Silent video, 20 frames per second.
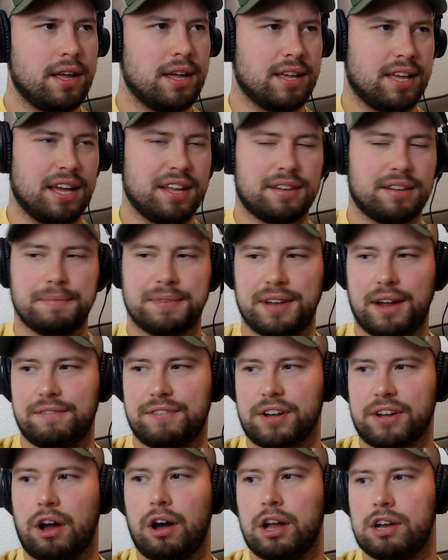gets himself
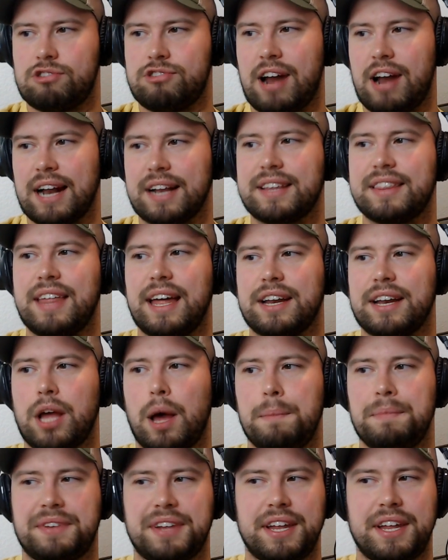a contract, then
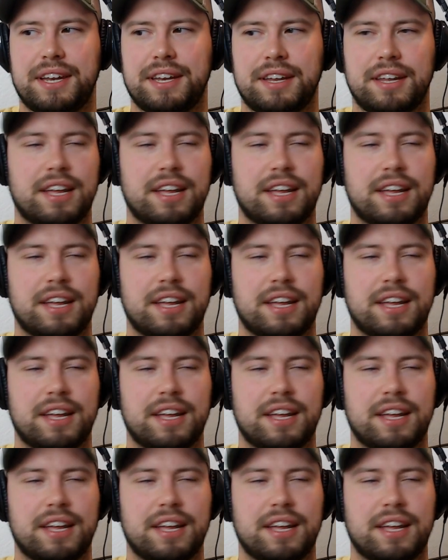comes in,